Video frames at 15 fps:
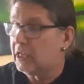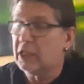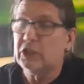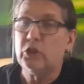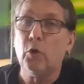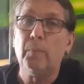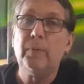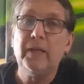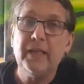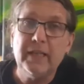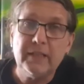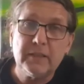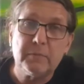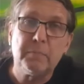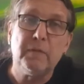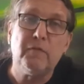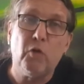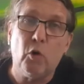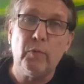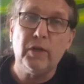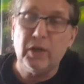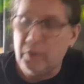so please,
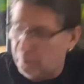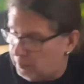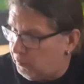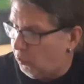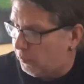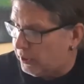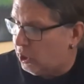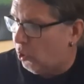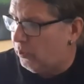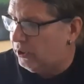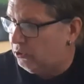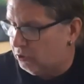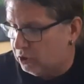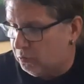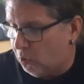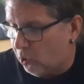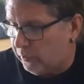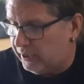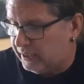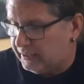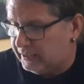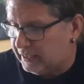before we before we go into
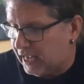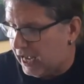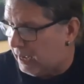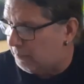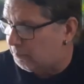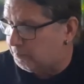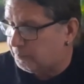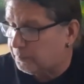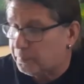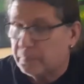Aquarius, um,